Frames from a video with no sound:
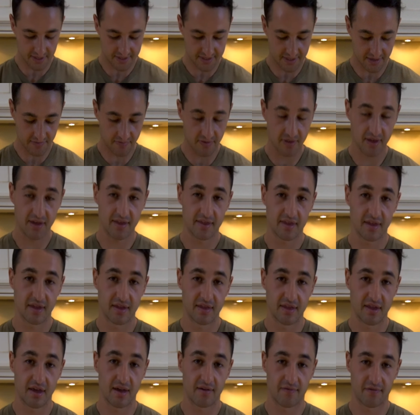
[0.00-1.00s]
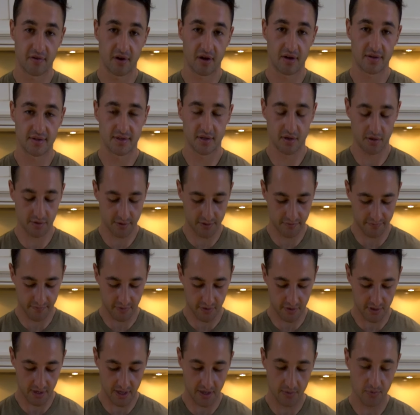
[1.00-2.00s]
that's everything in there for our salsa
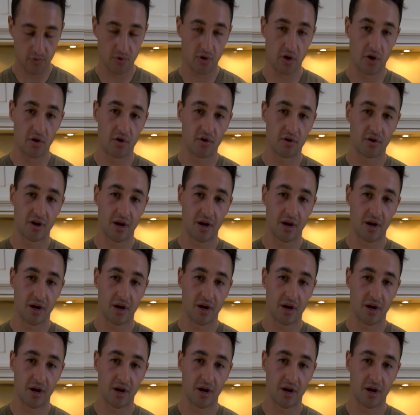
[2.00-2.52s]
verde. We'll go and